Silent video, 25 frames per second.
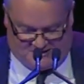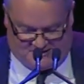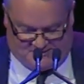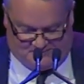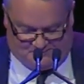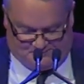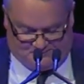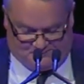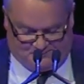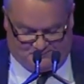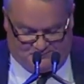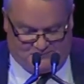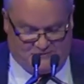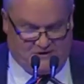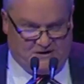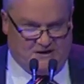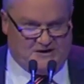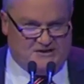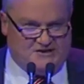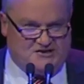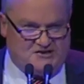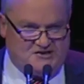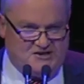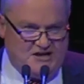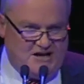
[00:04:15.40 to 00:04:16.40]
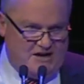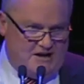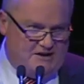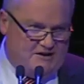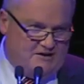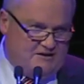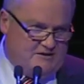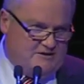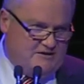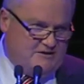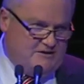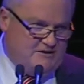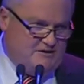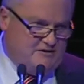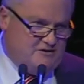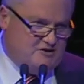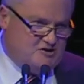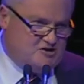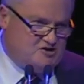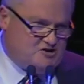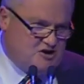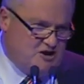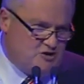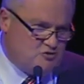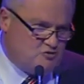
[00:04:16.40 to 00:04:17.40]
knows what a cakewalk actually is, see
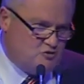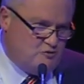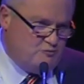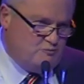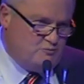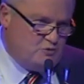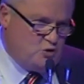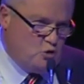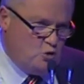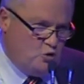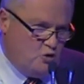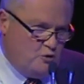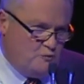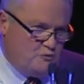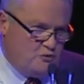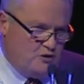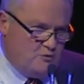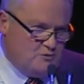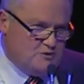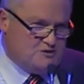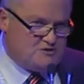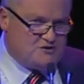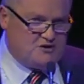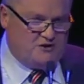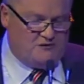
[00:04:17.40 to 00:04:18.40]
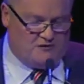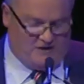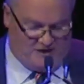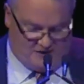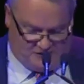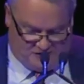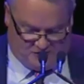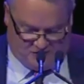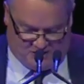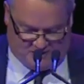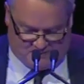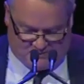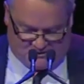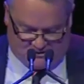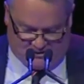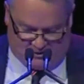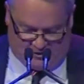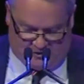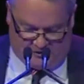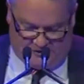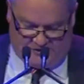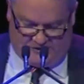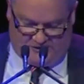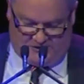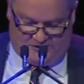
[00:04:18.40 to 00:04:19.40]
me later. Those claims,
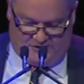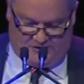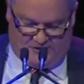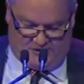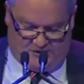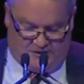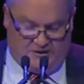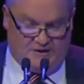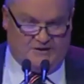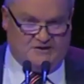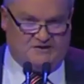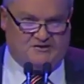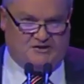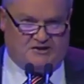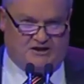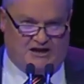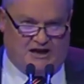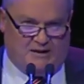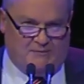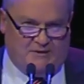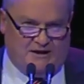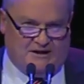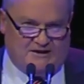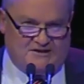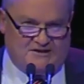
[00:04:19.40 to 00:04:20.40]
of course, are not for us.